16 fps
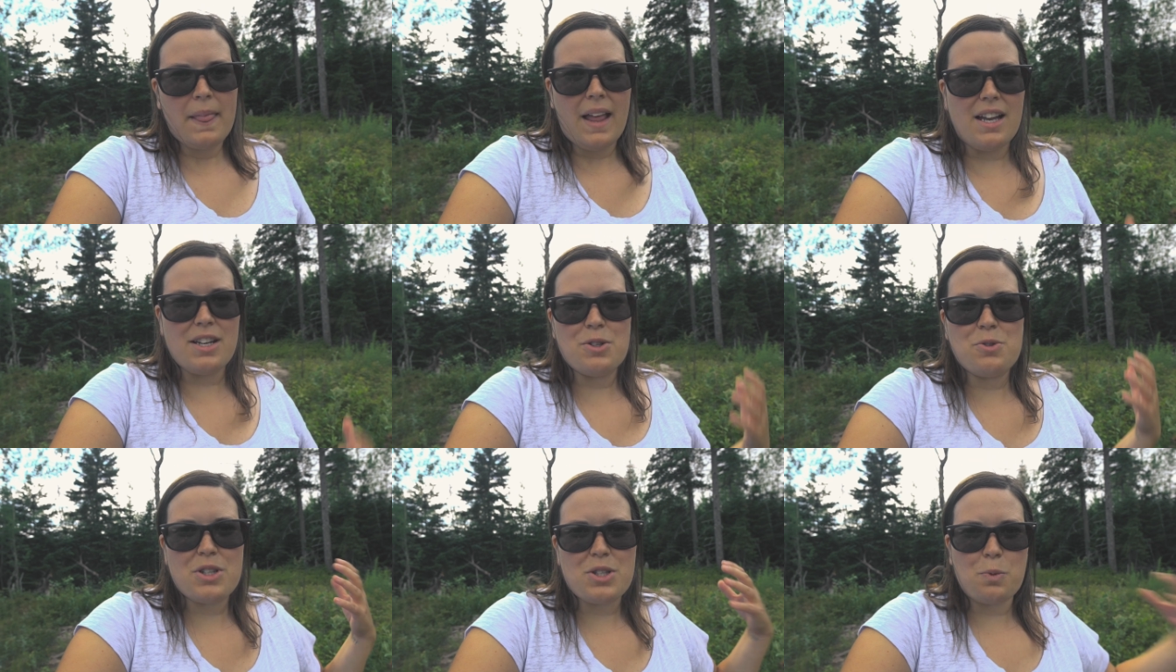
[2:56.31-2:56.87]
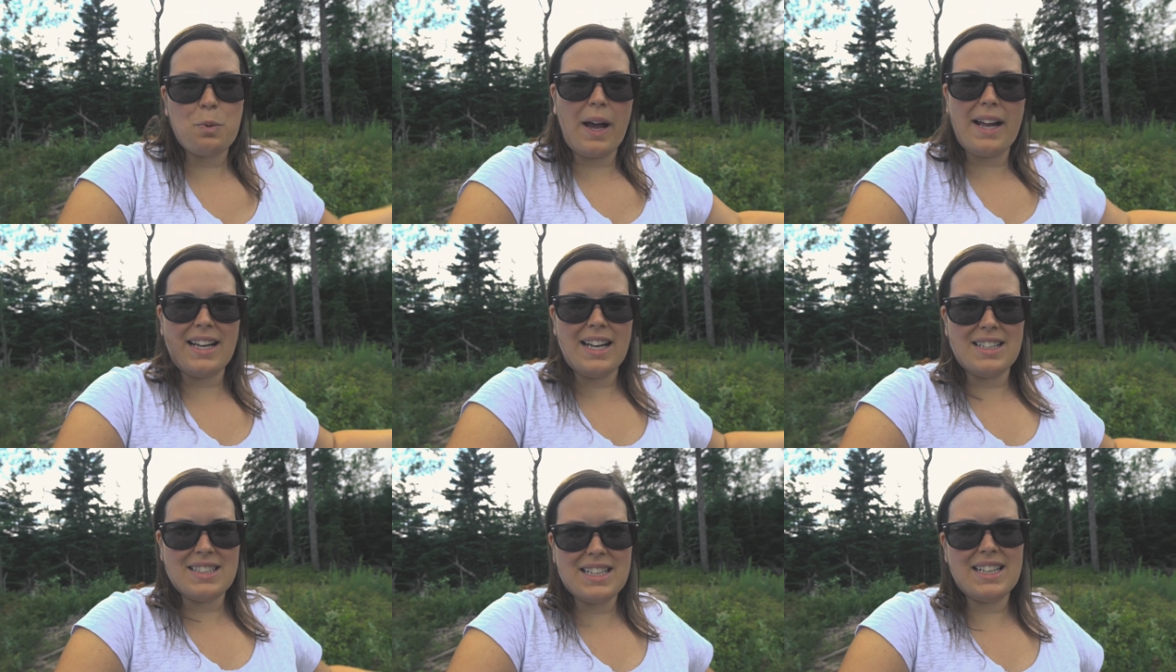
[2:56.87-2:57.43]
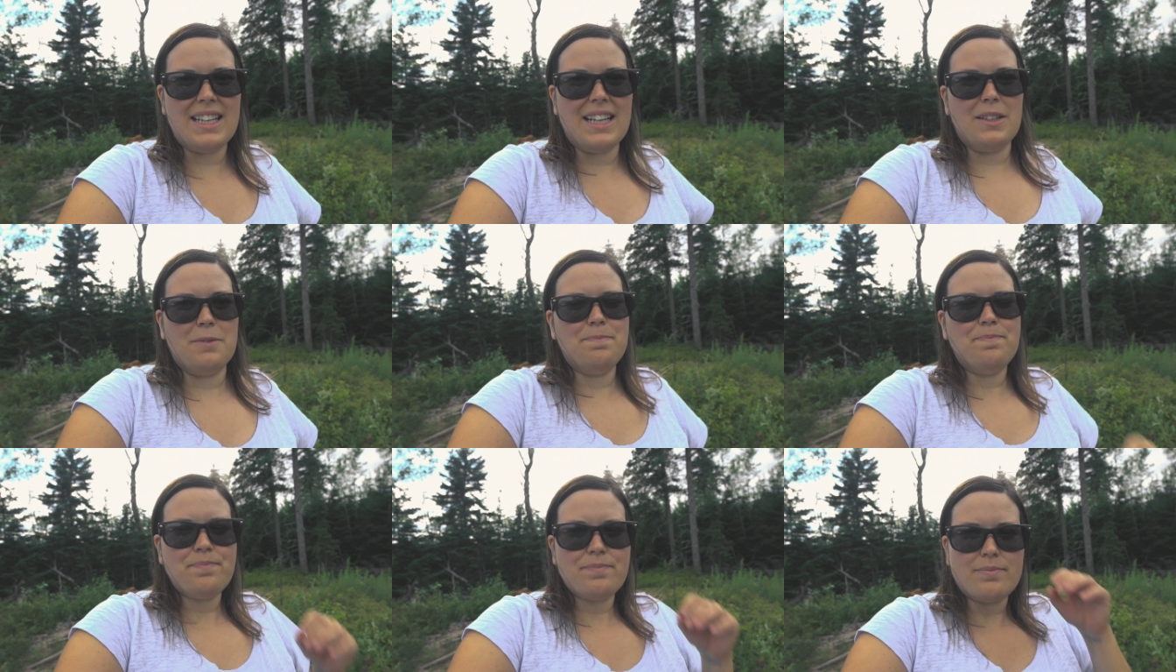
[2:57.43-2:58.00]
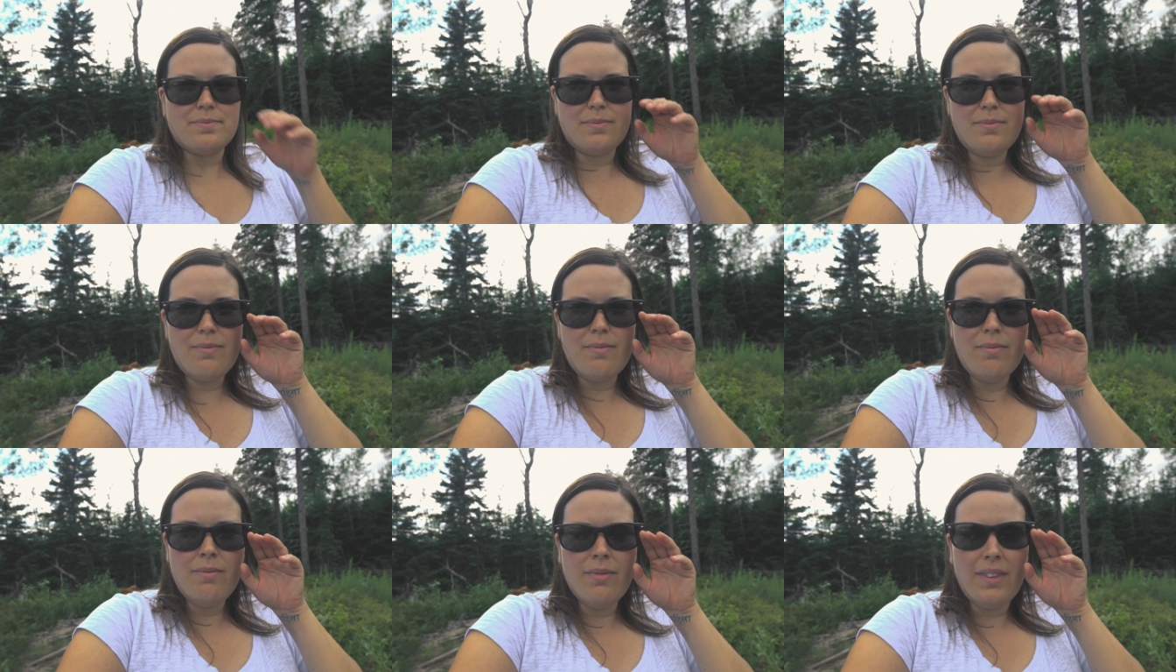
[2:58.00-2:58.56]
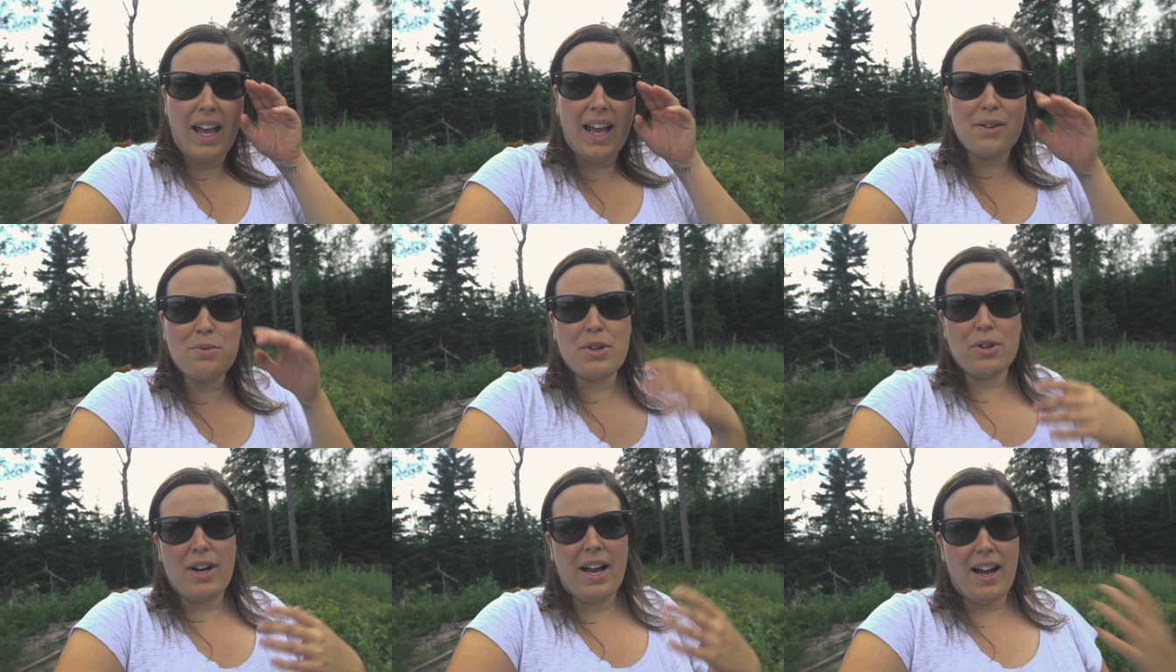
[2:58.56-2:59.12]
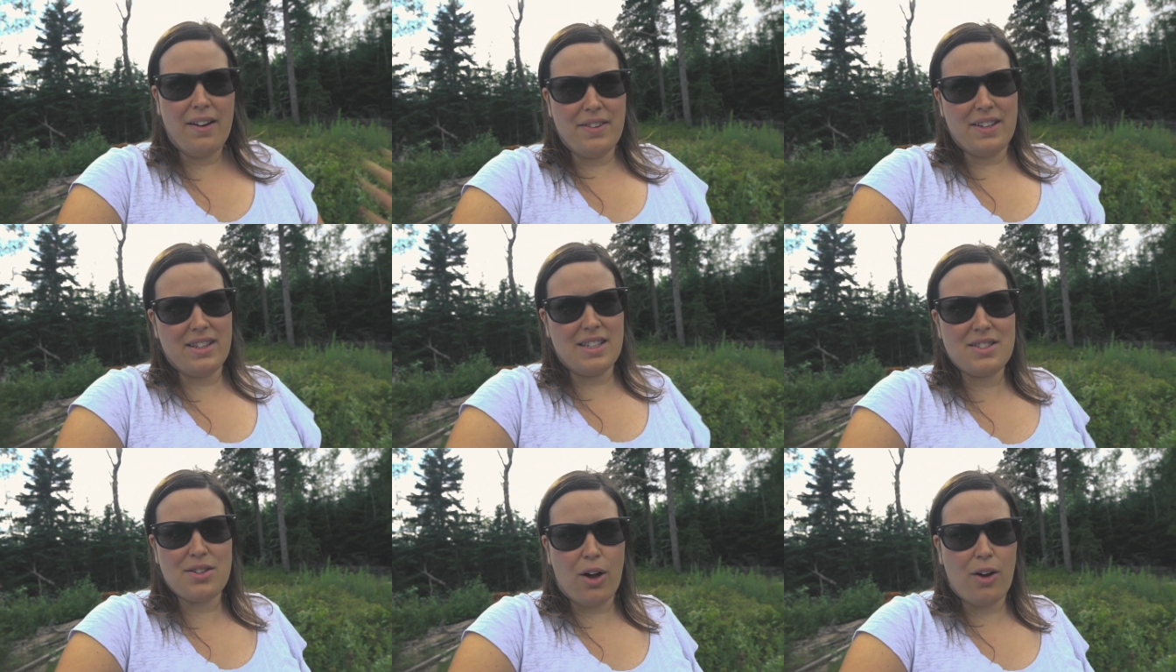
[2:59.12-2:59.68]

and you just went and did it. And we were having this